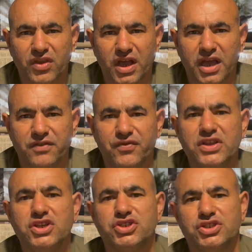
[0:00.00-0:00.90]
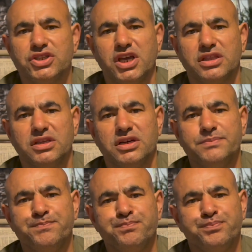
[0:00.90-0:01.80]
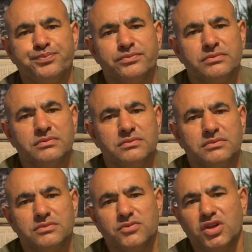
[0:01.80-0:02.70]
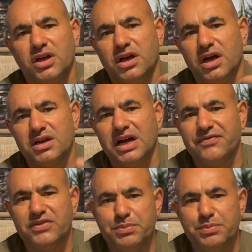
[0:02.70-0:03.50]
And finish it get the coffee